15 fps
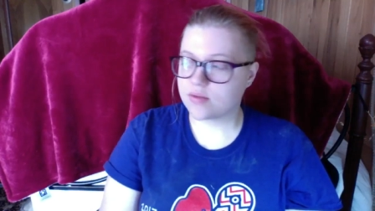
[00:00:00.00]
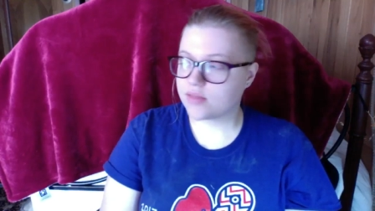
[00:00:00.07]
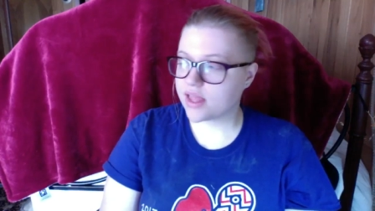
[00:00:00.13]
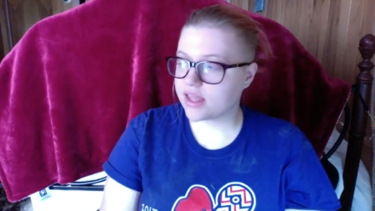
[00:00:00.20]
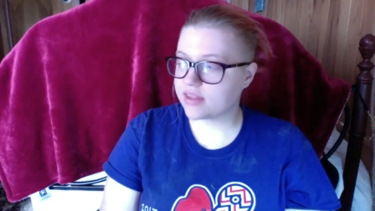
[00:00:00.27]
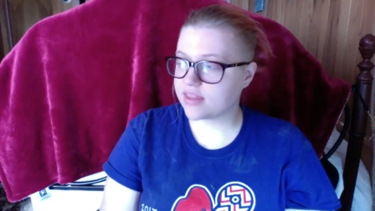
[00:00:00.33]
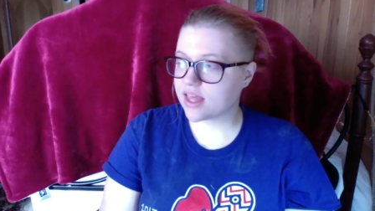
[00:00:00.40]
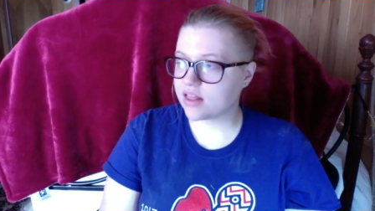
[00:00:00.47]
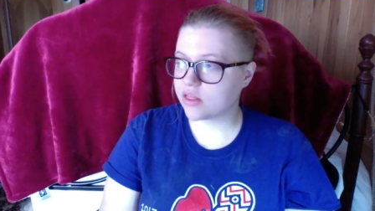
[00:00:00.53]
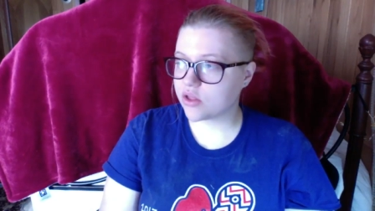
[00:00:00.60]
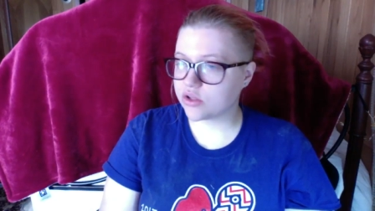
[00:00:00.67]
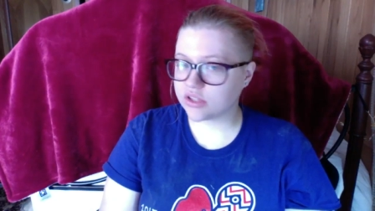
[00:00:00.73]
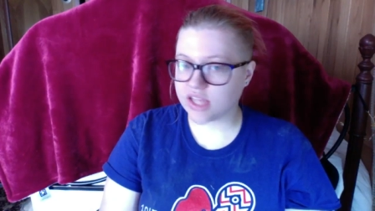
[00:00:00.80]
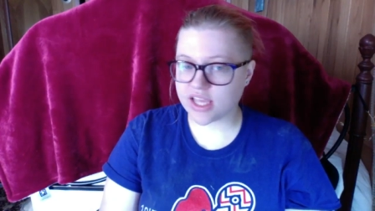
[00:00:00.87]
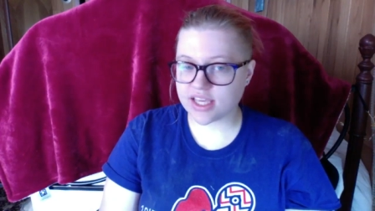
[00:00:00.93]
Like, they
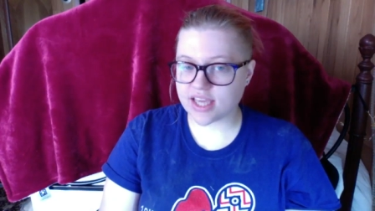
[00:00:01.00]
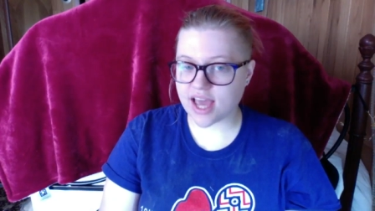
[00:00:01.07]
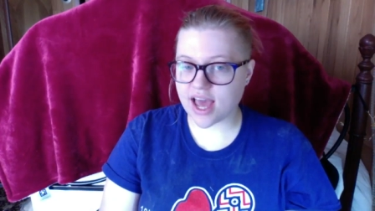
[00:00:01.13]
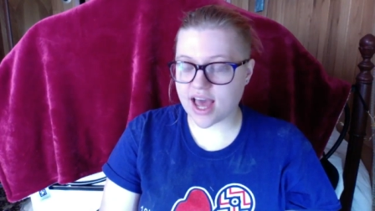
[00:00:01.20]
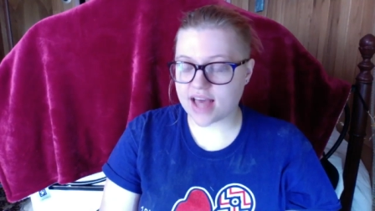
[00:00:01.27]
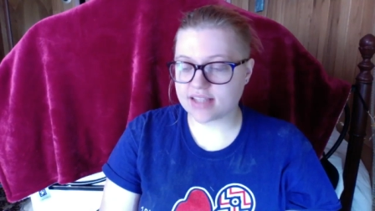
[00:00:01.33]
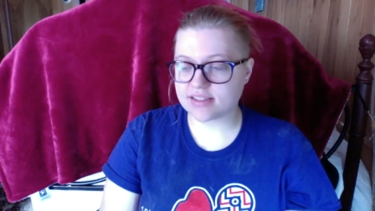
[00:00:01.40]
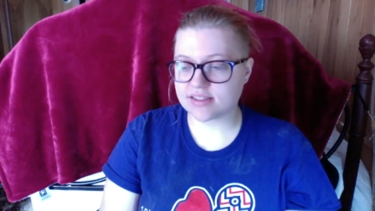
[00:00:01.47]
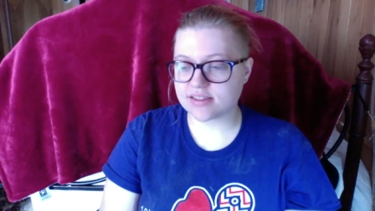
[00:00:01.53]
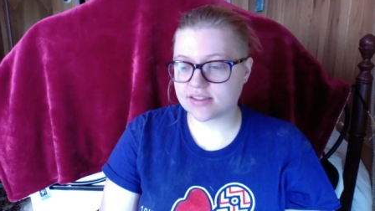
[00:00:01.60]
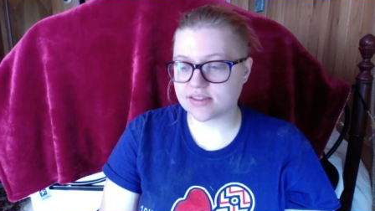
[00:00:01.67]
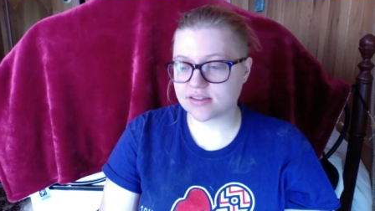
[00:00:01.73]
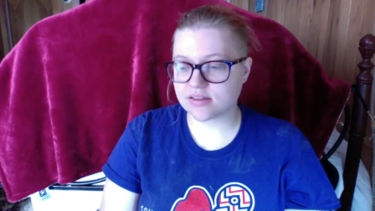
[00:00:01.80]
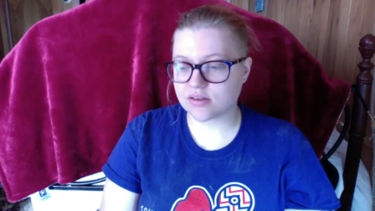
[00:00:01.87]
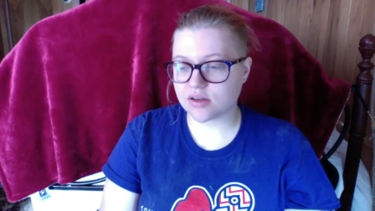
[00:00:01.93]
looked like
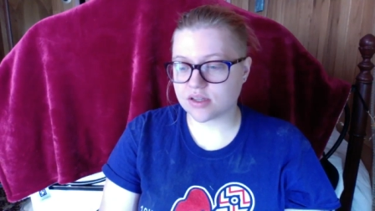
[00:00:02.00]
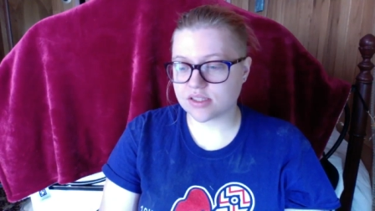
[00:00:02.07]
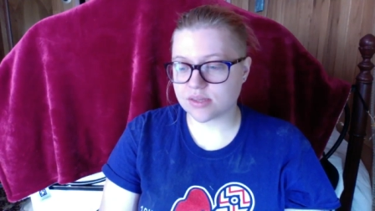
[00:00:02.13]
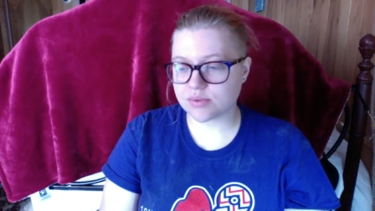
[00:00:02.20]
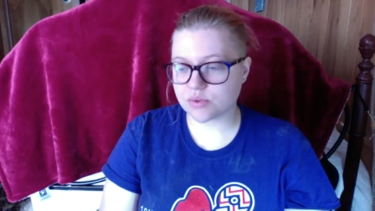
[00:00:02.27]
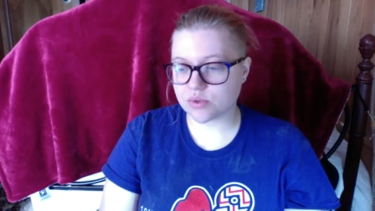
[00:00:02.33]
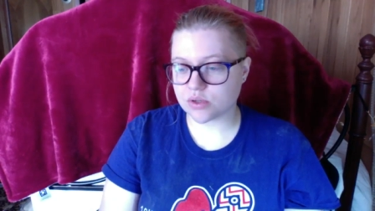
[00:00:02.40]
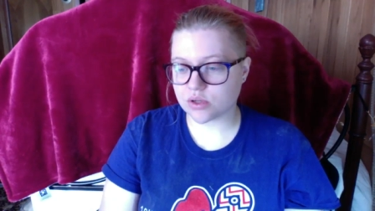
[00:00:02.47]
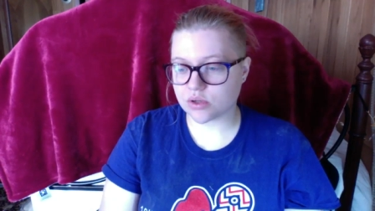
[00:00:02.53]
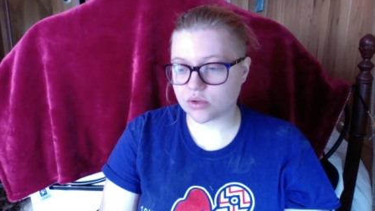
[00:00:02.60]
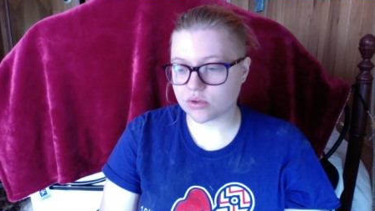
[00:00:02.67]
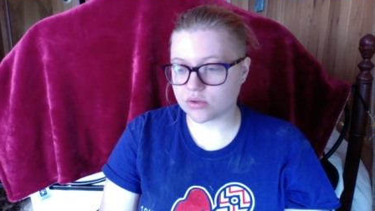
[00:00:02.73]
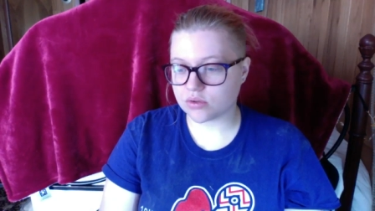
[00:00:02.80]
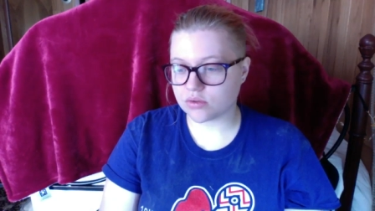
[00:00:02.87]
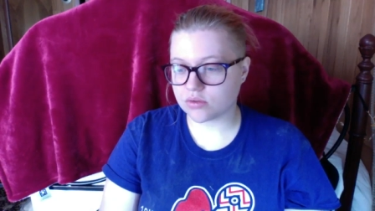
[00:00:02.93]
cats, except
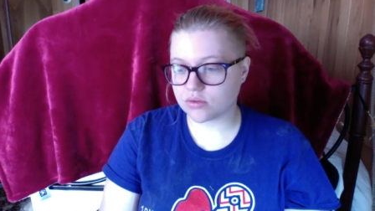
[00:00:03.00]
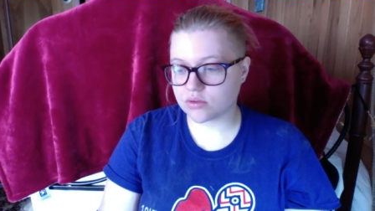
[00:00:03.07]
Suicune.